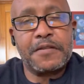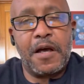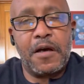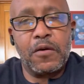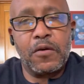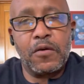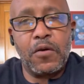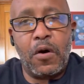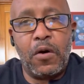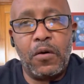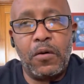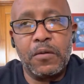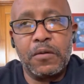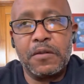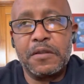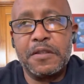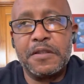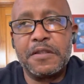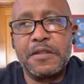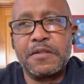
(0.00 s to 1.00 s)
Al
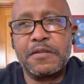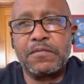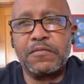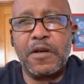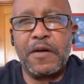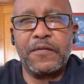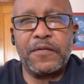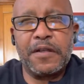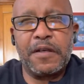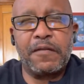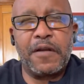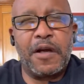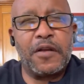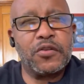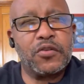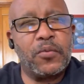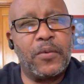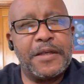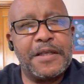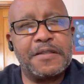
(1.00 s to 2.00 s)
Ghul is roughly around
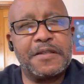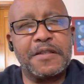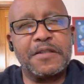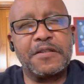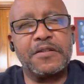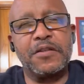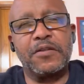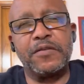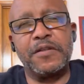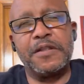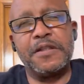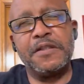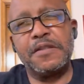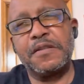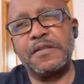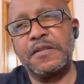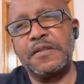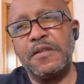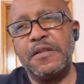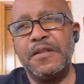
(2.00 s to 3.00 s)
26
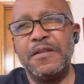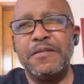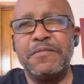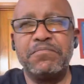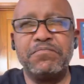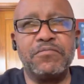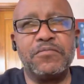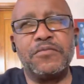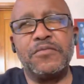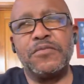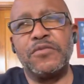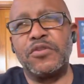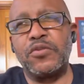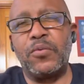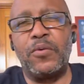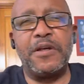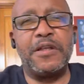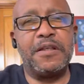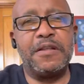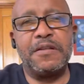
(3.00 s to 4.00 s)
degrees and
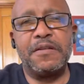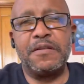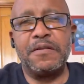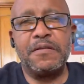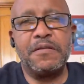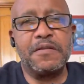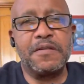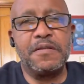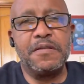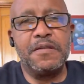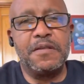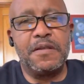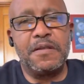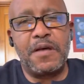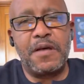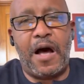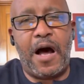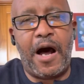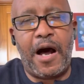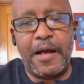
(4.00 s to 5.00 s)
20
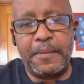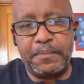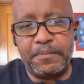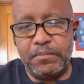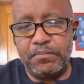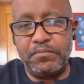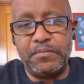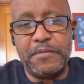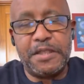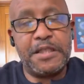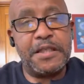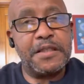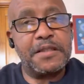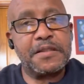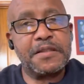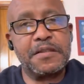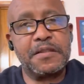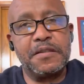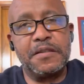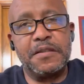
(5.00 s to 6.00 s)
odd
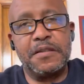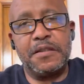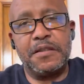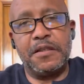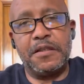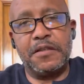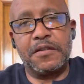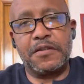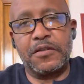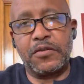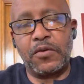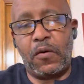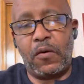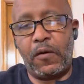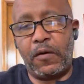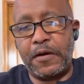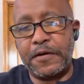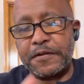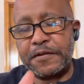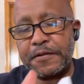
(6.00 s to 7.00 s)
minutes into
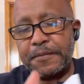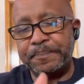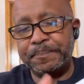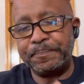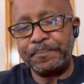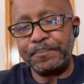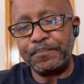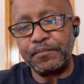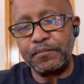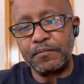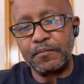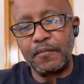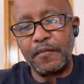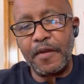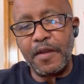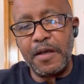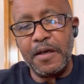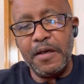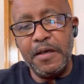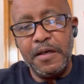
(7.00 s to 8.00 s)
Taurus.
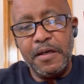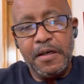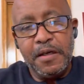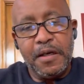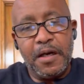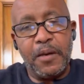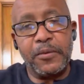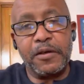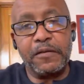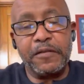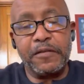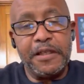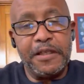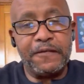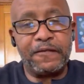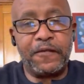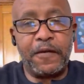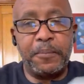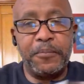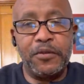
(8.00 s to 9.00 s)
I'm gonna
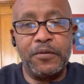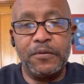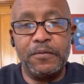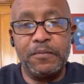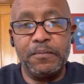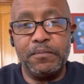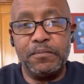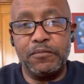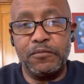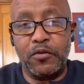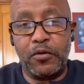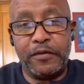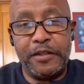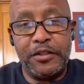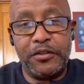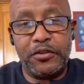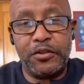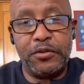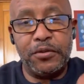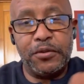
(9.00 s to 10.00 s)
read from you, or
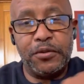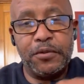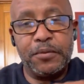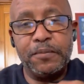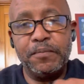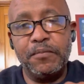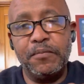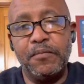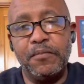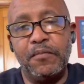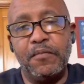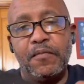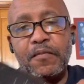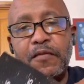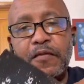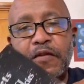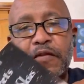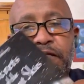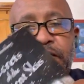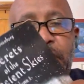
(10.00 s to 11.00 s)
read to you,
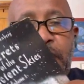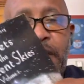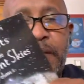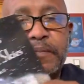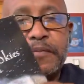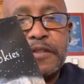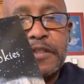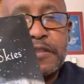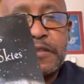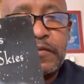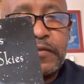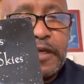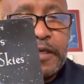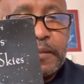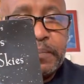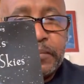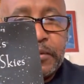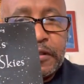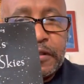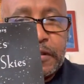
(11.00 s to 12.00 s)
from this
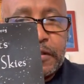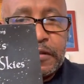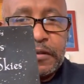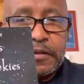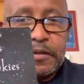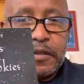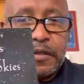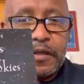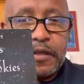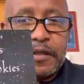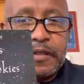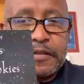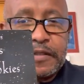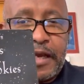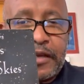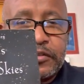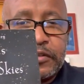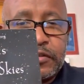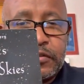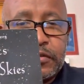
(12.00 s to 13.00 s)
great book. It's
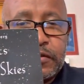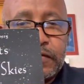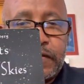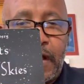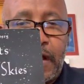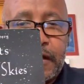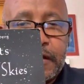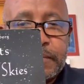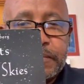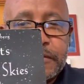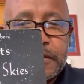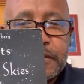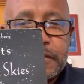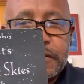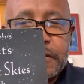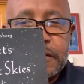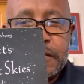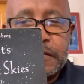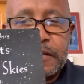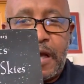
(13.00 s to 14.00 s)
actually two
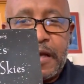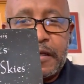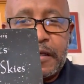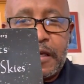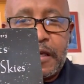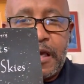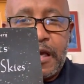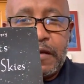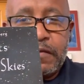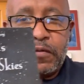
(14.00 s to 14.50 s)
volumes, Diana K.